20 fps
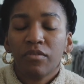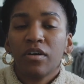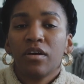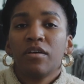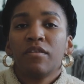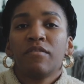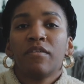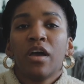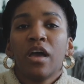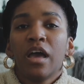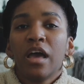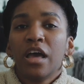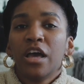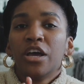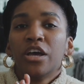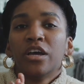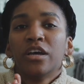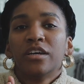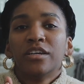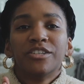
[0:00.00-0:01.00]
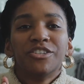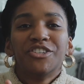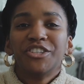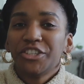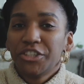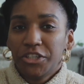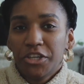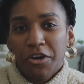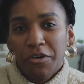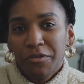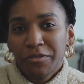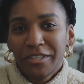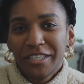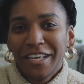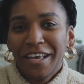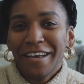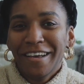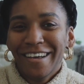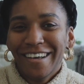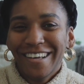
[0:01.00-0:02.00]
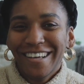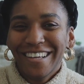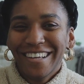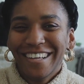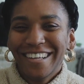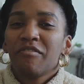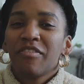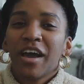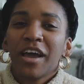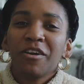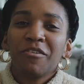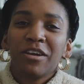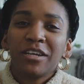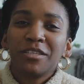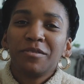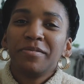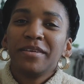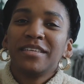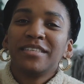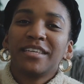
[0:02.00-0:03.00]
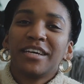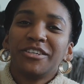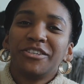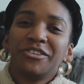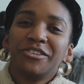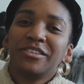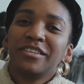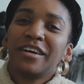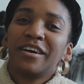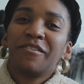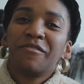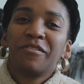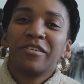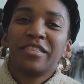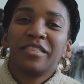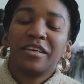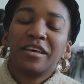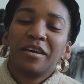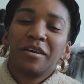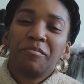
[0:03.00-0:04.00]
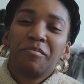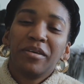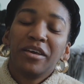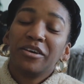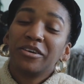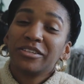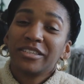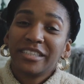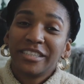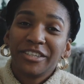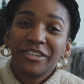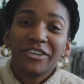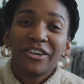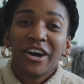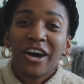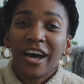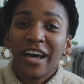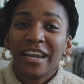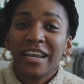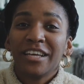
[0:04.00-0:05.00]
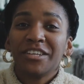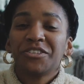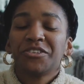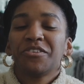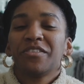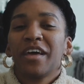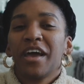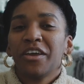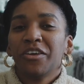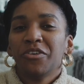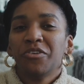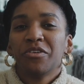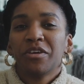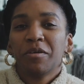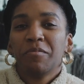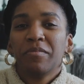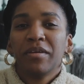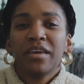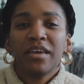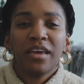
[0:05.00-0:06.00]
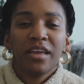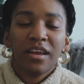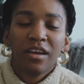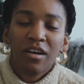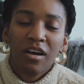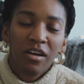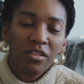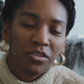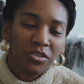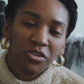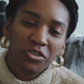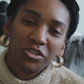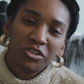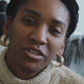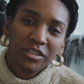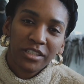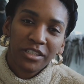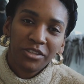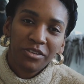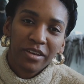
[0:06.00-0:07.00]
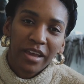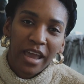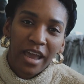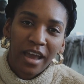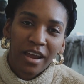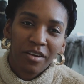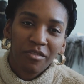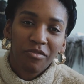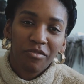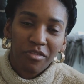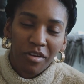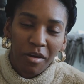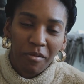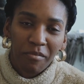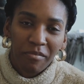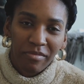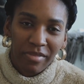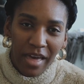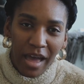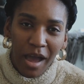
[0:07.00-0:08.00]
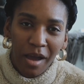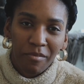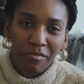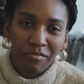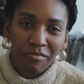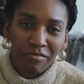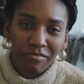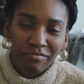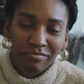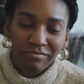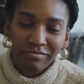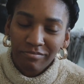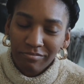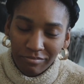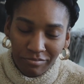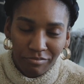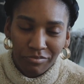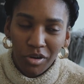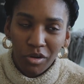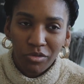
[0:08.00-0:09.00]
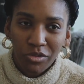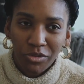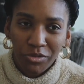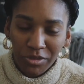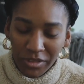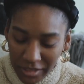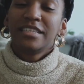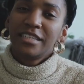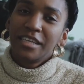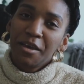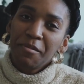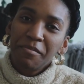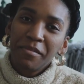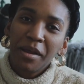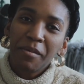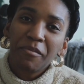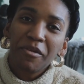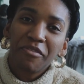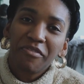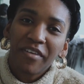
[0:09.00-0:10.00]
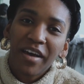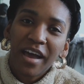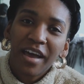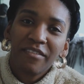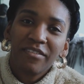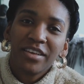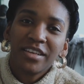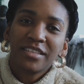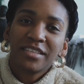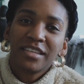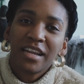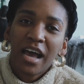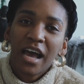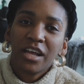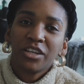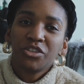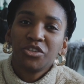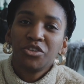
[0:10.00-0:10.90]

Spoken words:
of. Just don't. Find recipes that you love with the peel still on it so that you can be getting all the nutrients you can from that produce. Tip number 5 is not